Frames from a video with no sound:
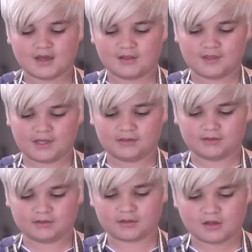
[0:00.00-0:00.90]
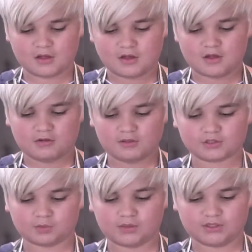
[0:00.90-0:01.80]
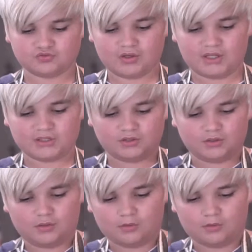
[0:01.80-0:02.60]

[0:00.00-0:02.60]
And then this one is ready, so